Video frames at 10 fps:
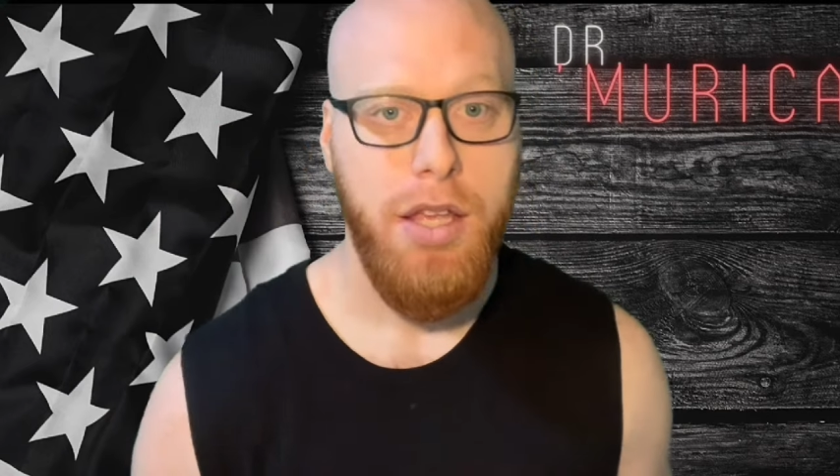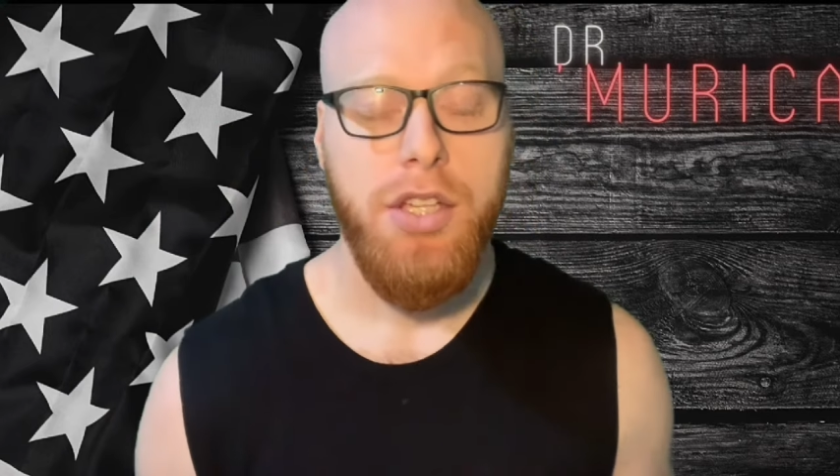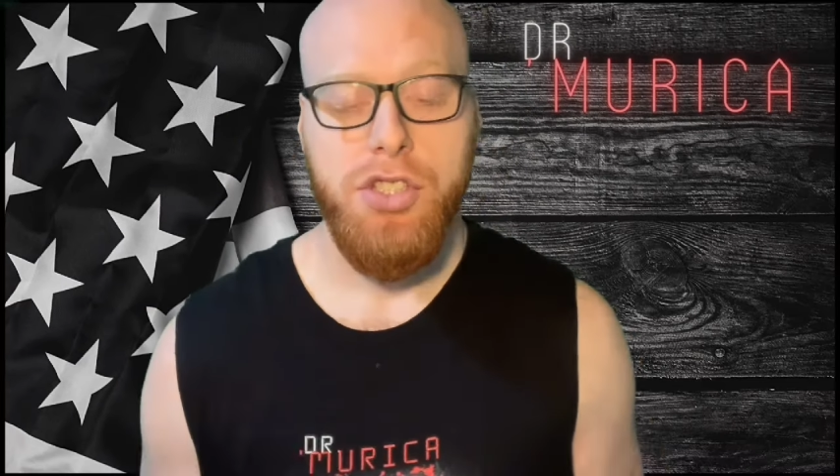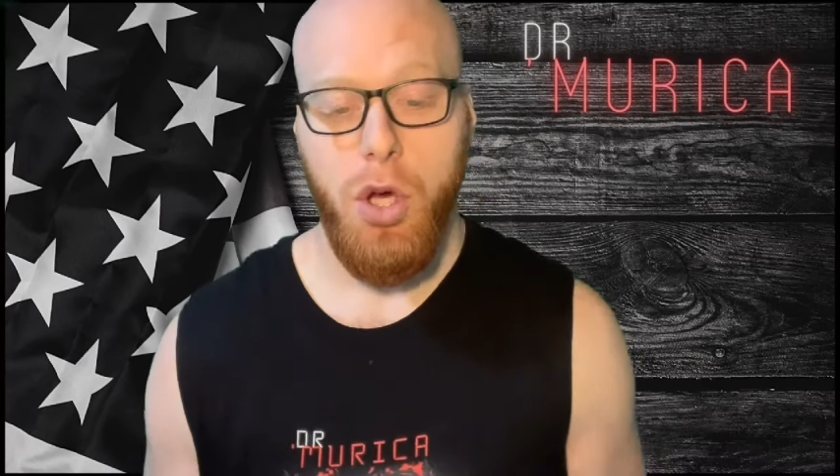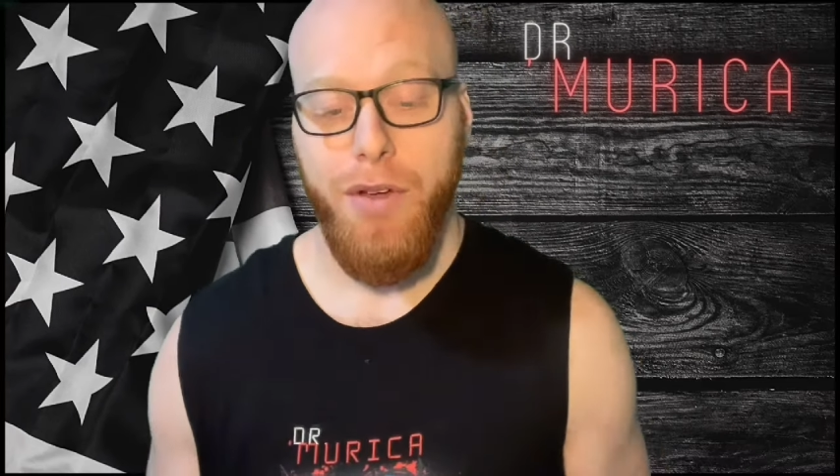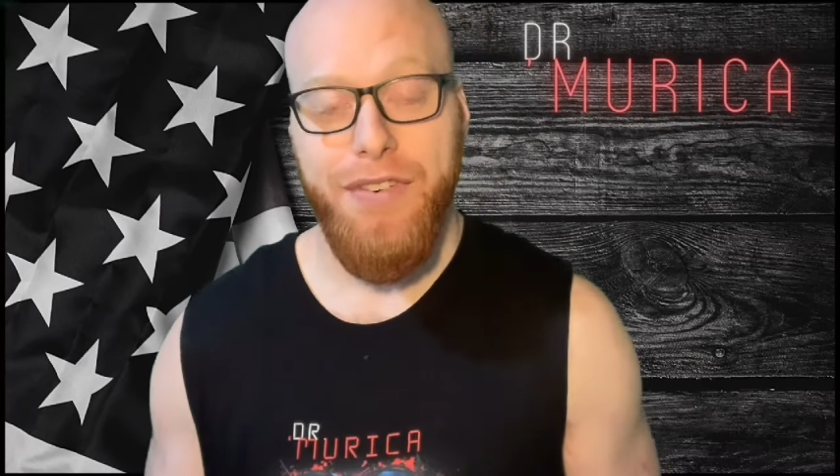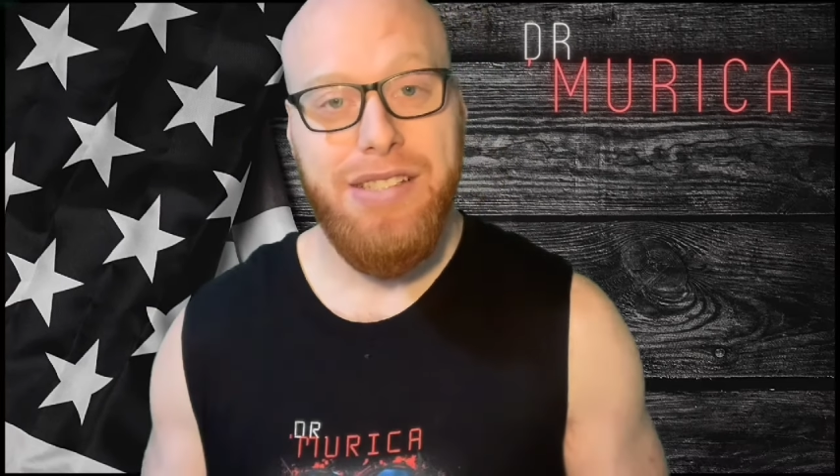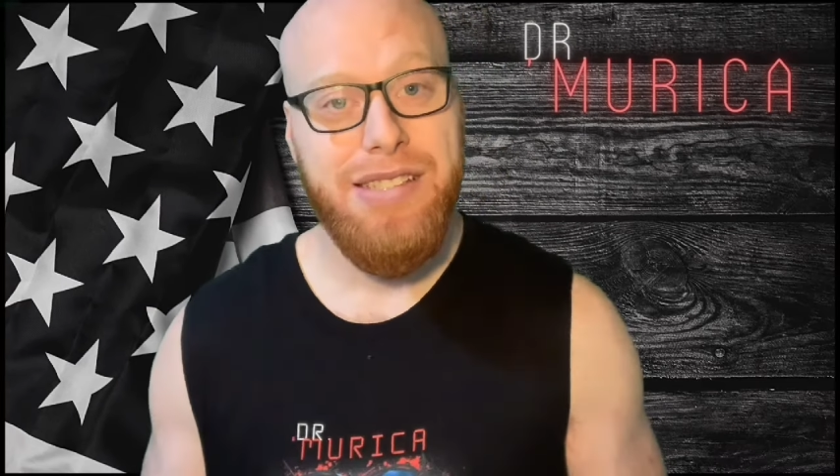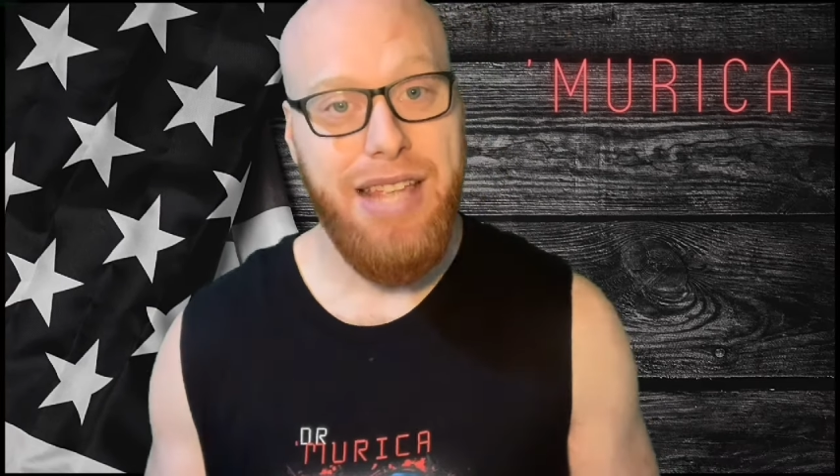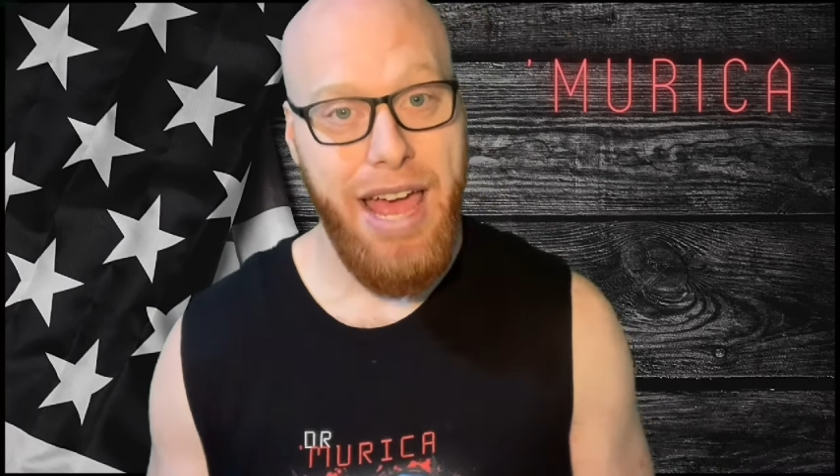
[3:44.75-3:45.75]
So if
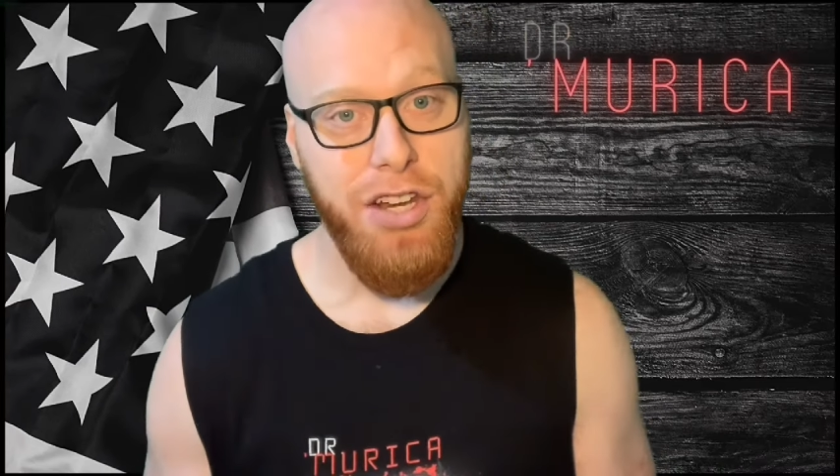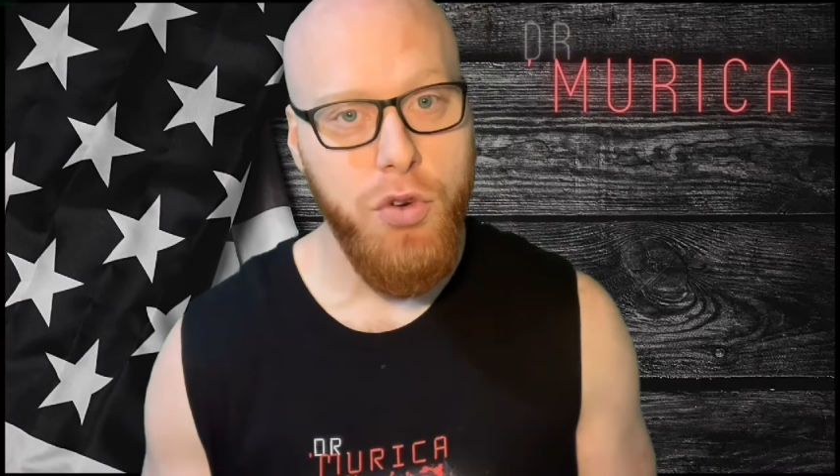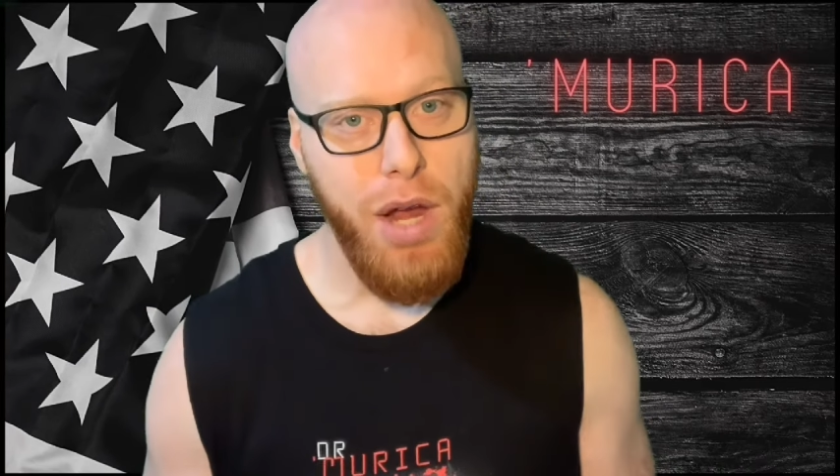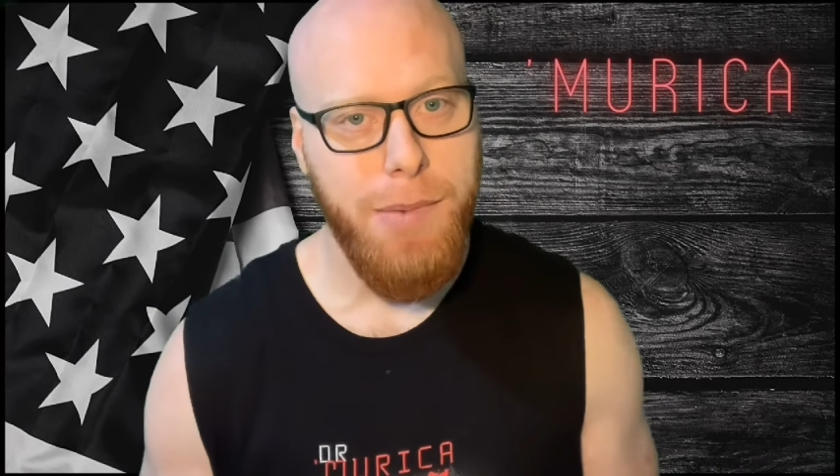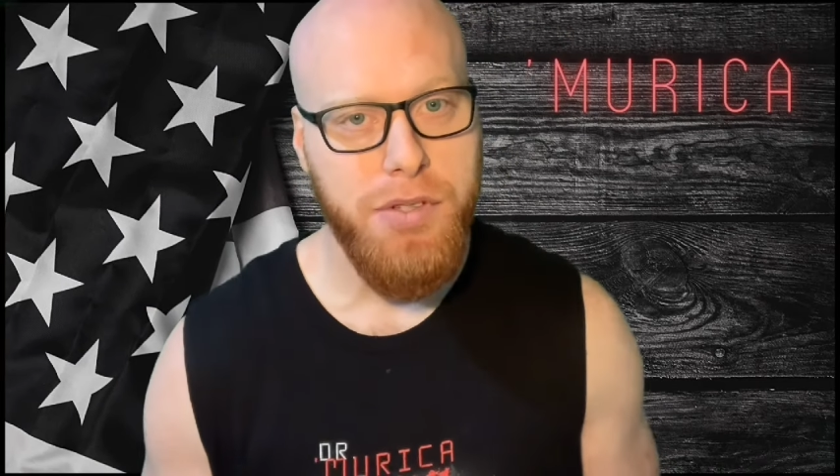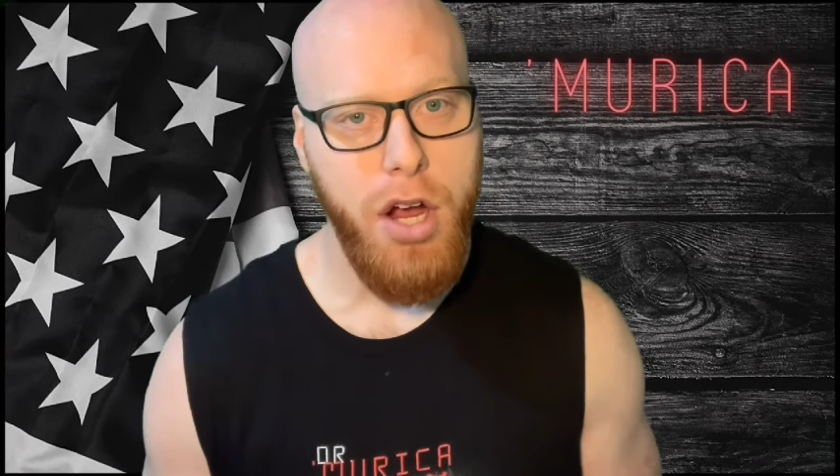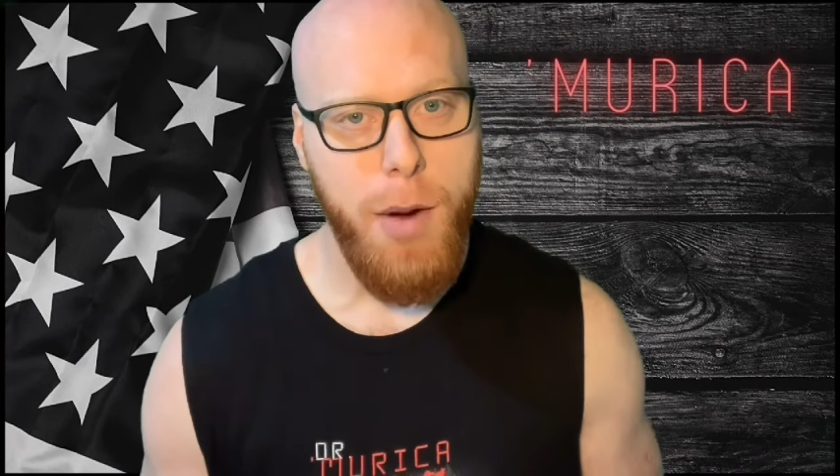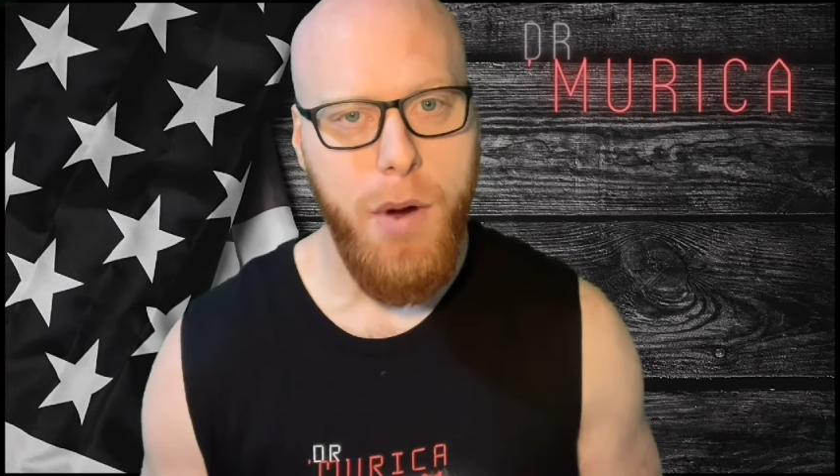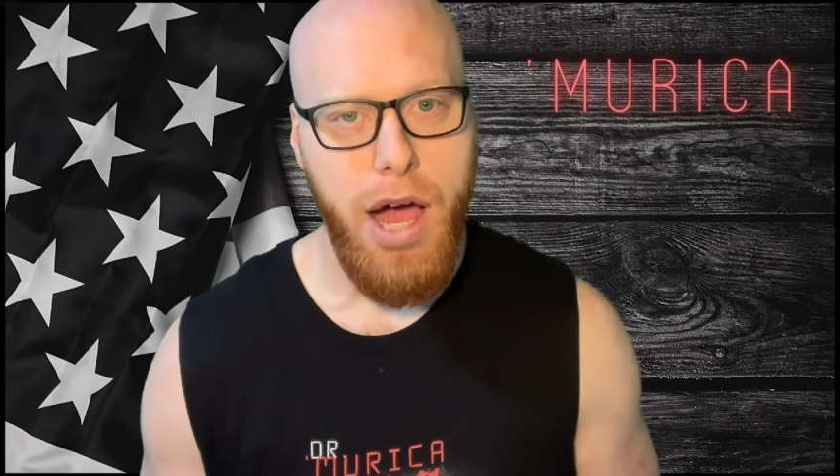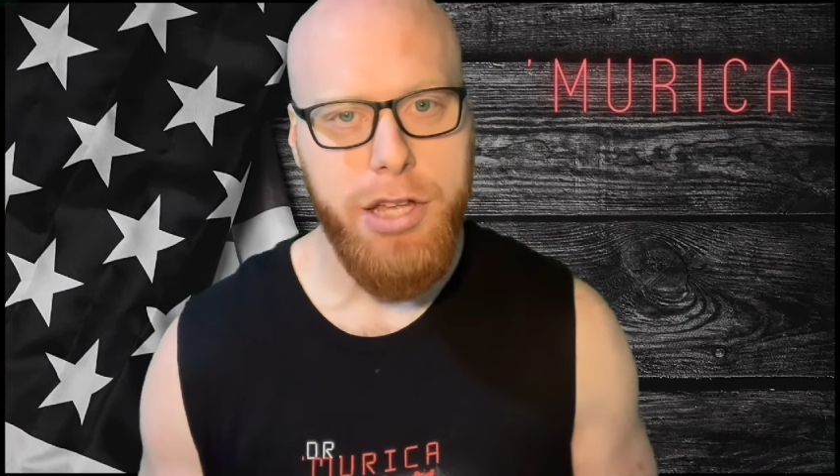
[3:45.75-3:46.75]
it's 10 grams of
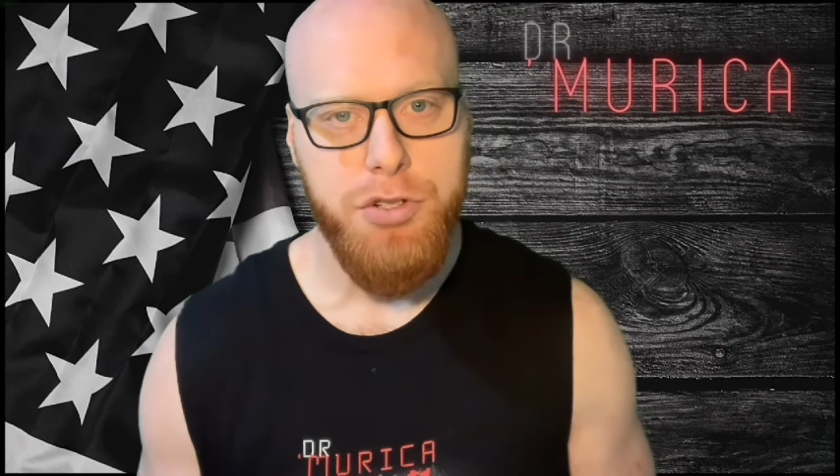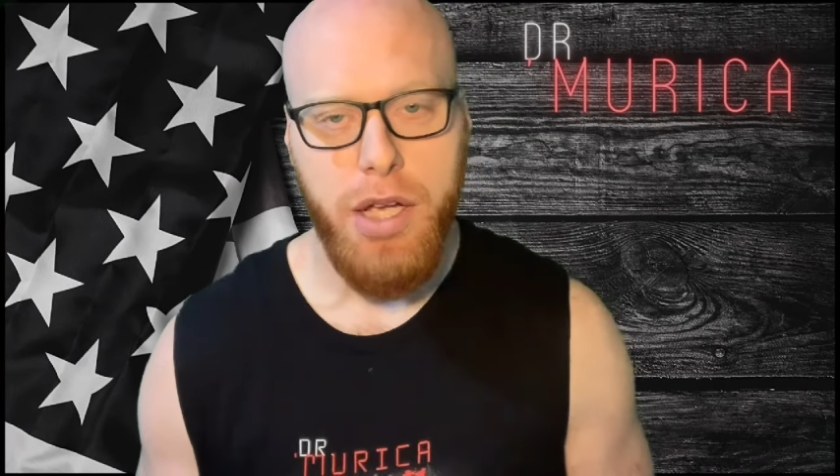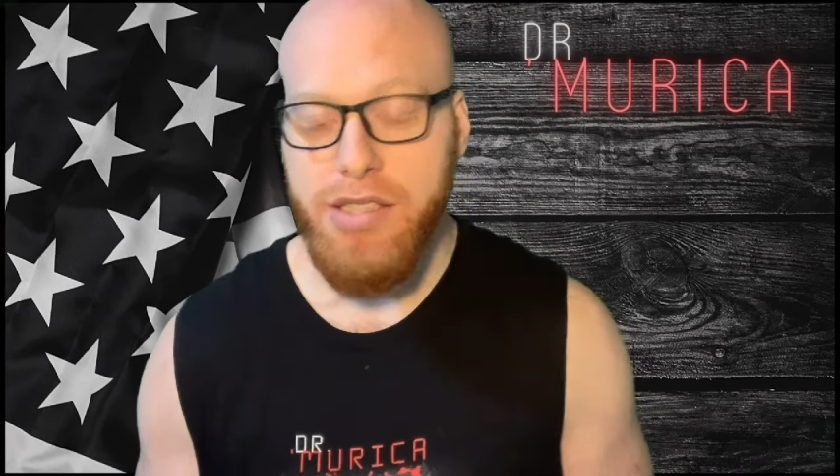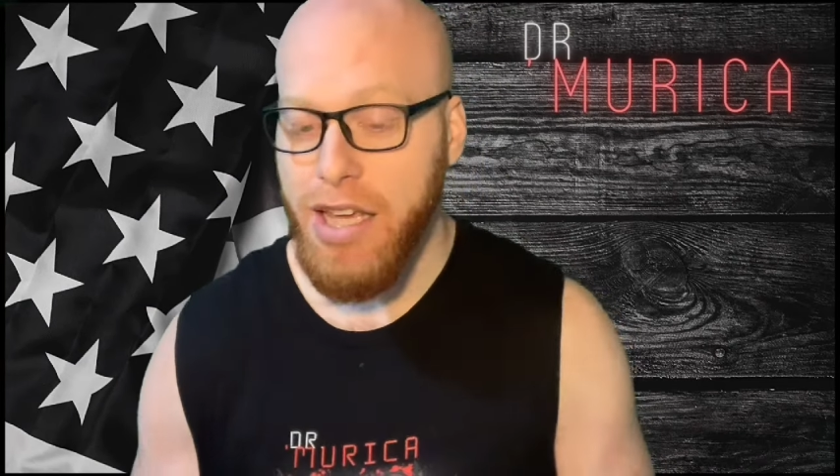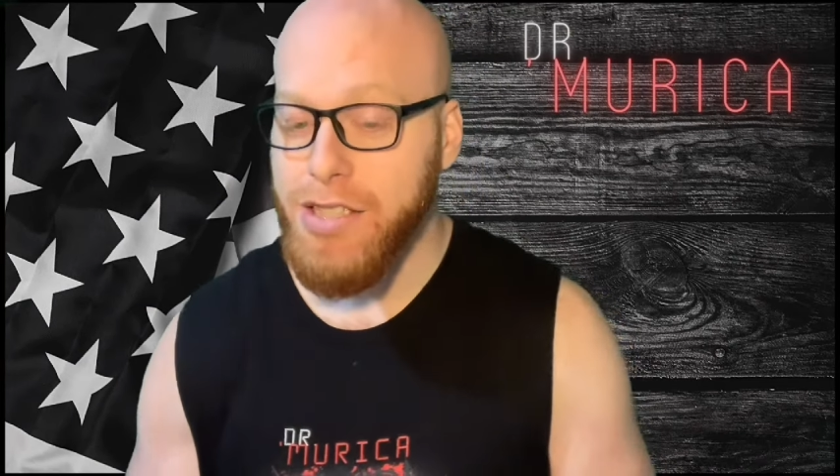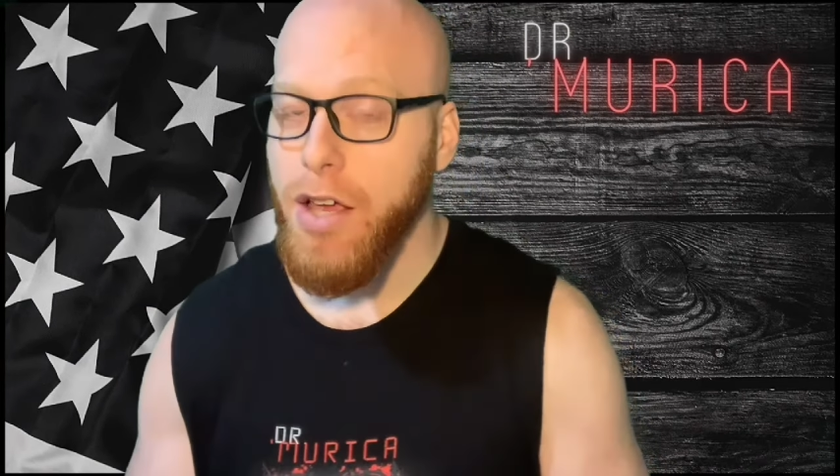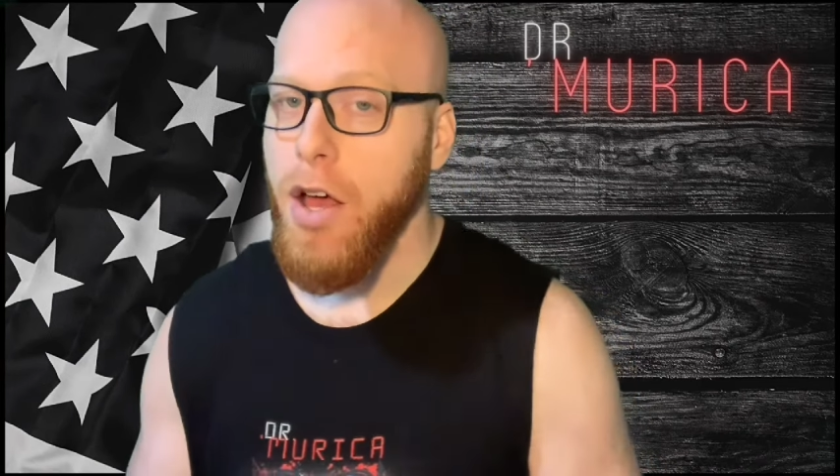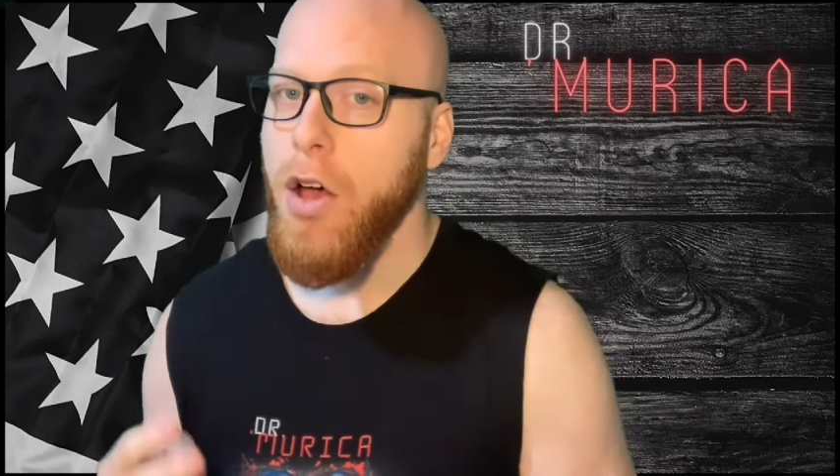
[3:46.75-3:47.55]
carbohydrates, it's